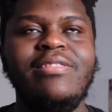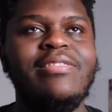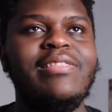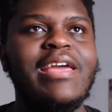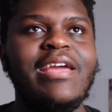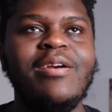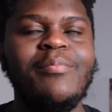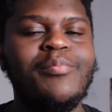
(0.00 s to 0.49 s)

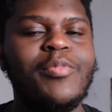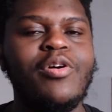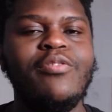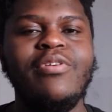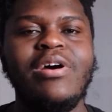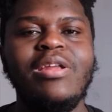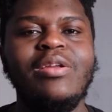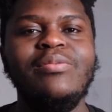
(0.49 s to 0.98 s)
they can
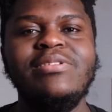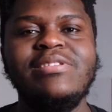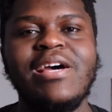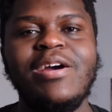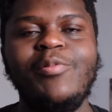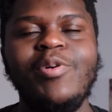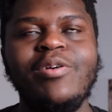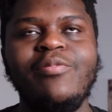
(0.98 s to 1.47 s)
both handle
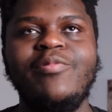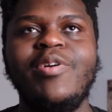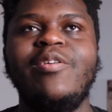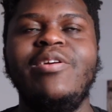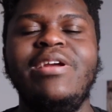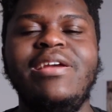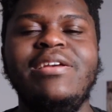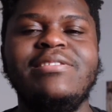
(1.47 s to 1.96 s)
design work
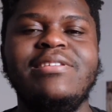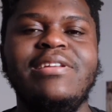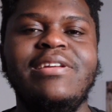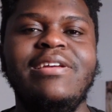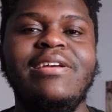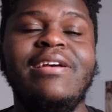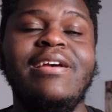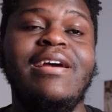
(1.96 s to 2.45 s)
very
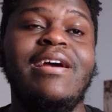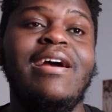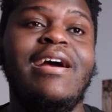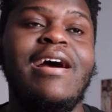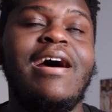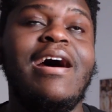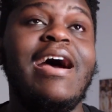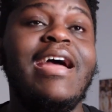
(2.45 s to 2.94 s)
easily.
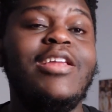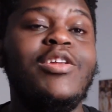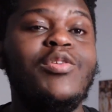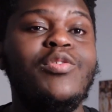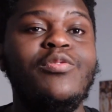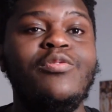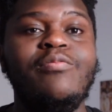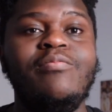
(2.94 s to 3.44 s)
I
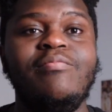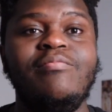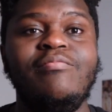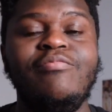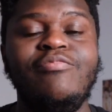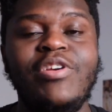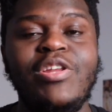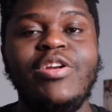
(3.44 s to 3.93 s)
do
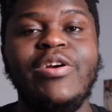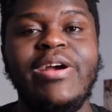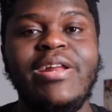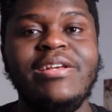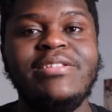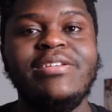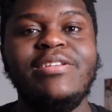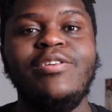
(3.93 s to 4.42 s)
video
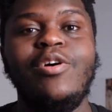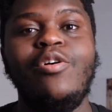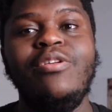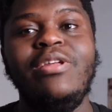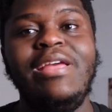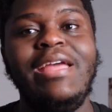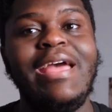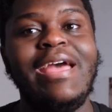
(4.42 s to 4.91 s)
editing
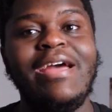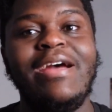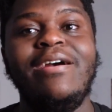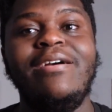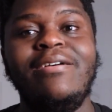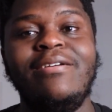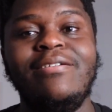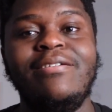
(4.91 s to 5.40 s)
on the Air,